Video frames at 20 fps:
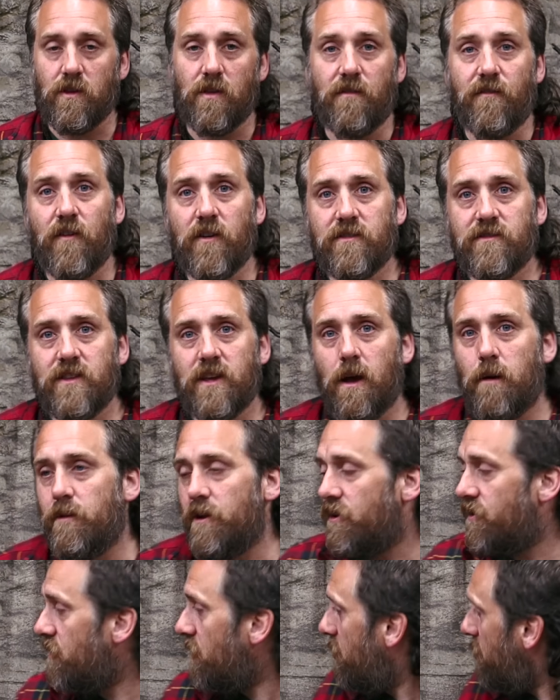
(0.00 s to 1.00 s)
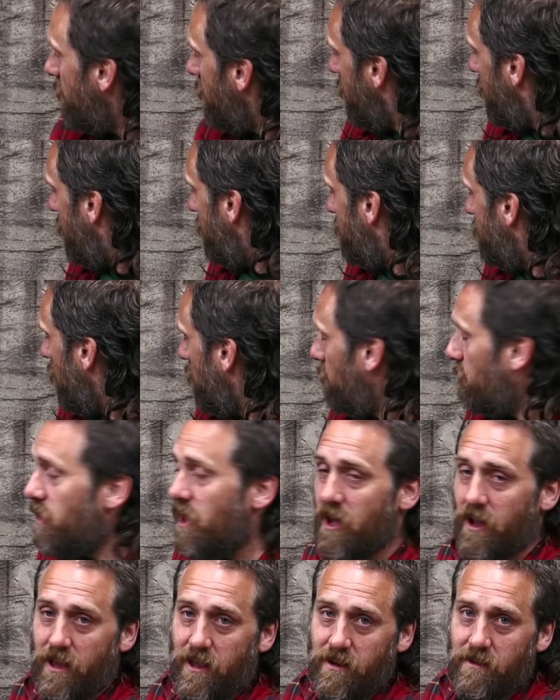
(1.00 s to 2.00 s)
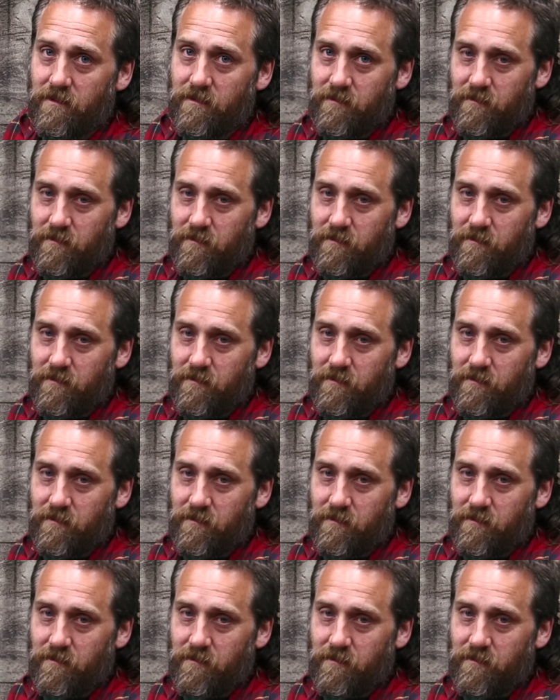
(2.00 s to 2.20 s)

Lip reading: the first thing I'm going to do is unplug it.